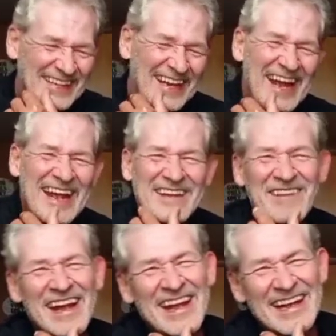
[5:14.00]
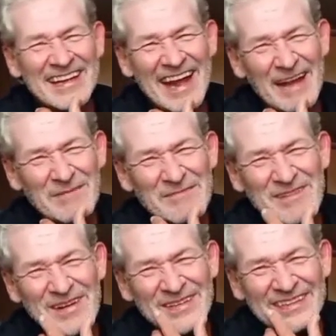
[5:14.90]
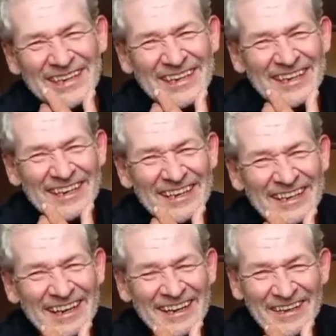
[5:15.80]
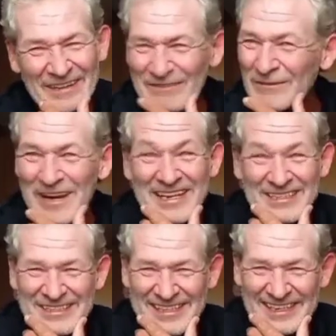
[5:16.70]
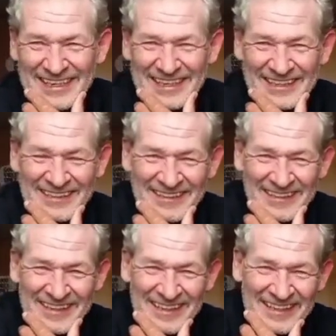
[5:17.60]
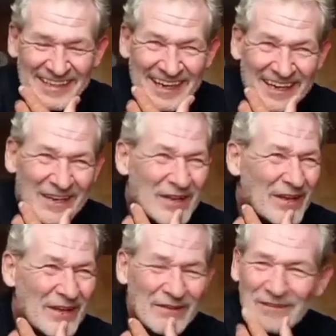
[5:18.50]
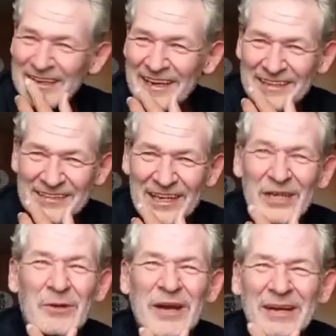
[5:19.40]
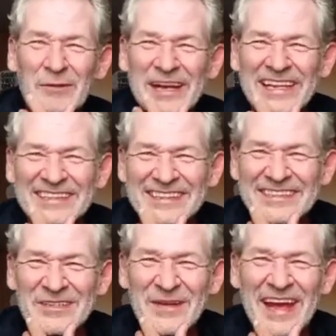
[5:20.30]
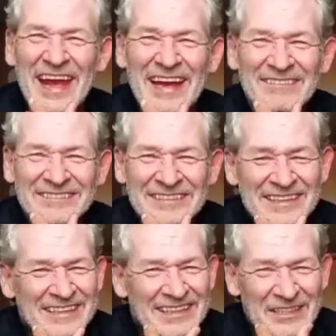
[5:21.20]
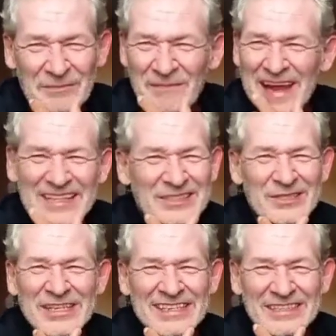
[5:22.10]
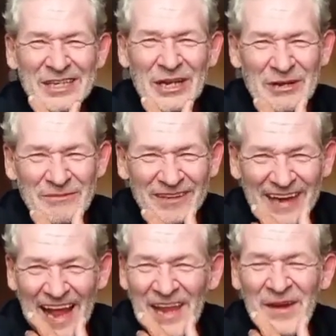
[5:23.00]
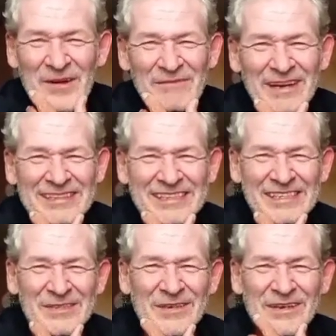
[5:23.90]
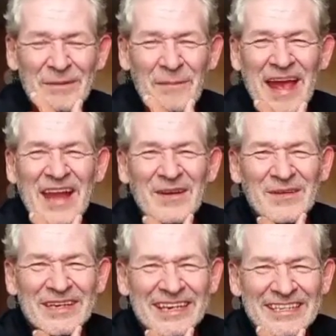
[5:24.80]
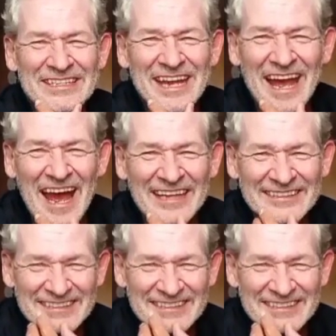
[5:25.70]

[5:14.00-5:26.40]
Hey, man, happy birthday. I love the way you sing. I love that quick wit that you have, your major sense of humor. I know if I see you on a panel or in the chat,